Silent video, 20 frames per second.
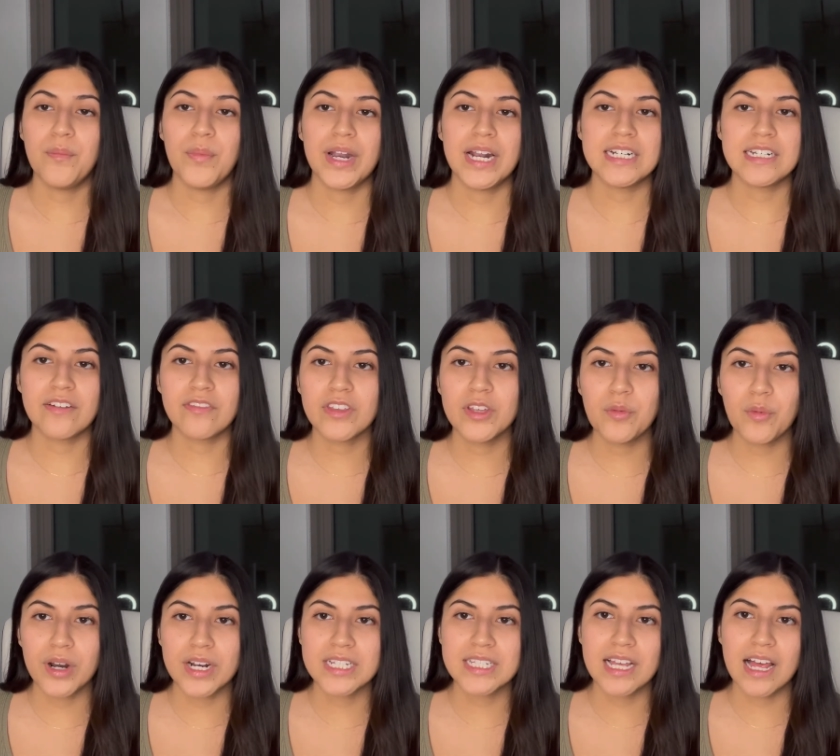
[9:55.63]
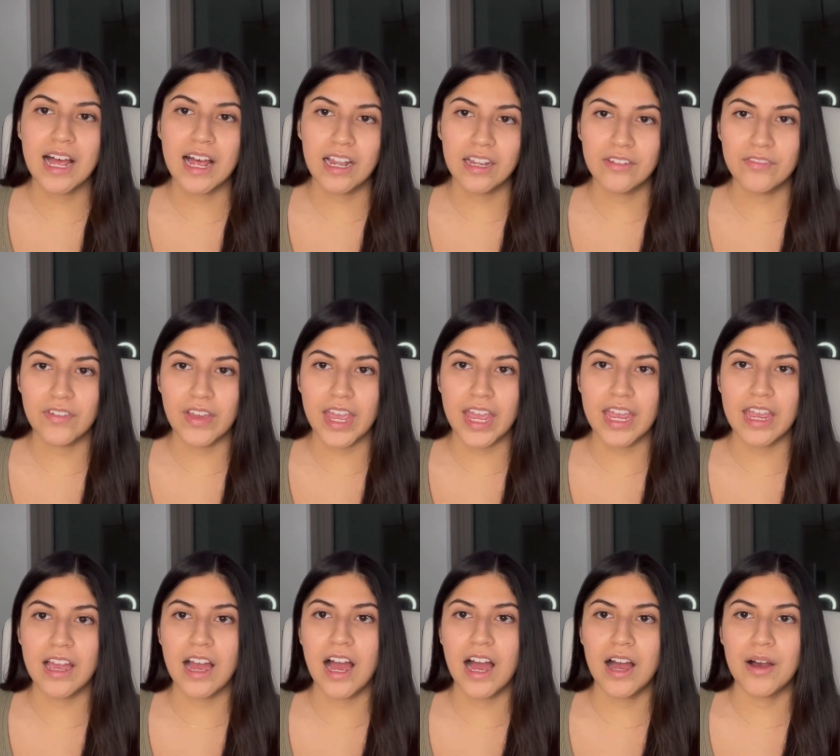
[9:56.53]
But I definitely wanted to
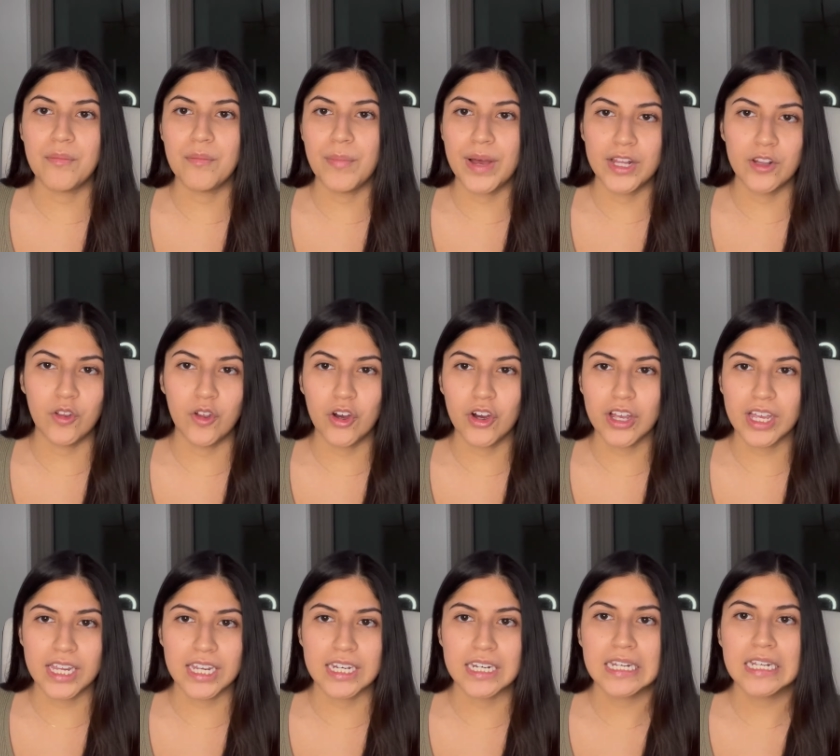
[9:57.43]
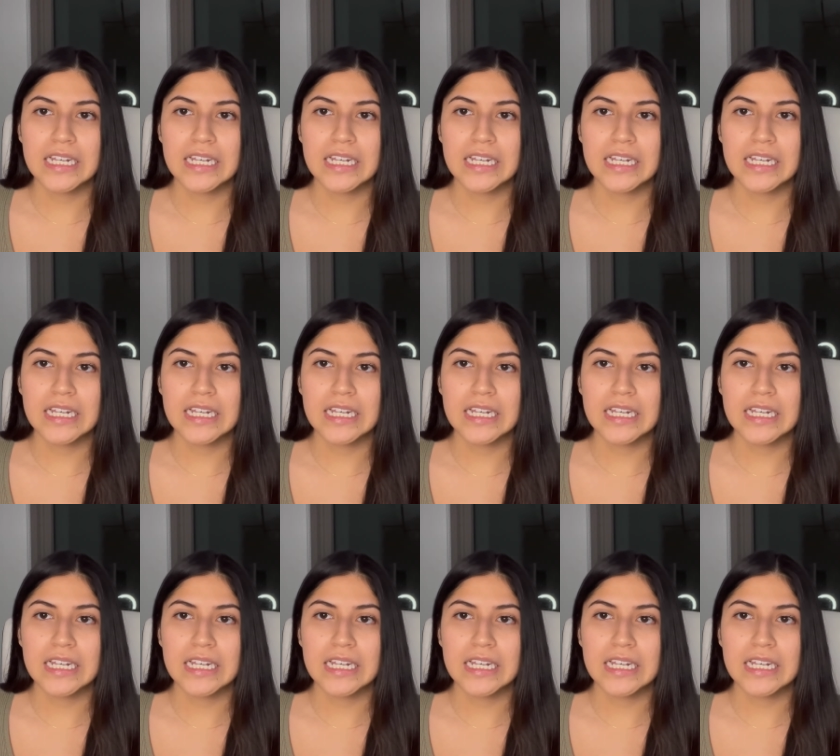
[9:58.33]
elevate my look and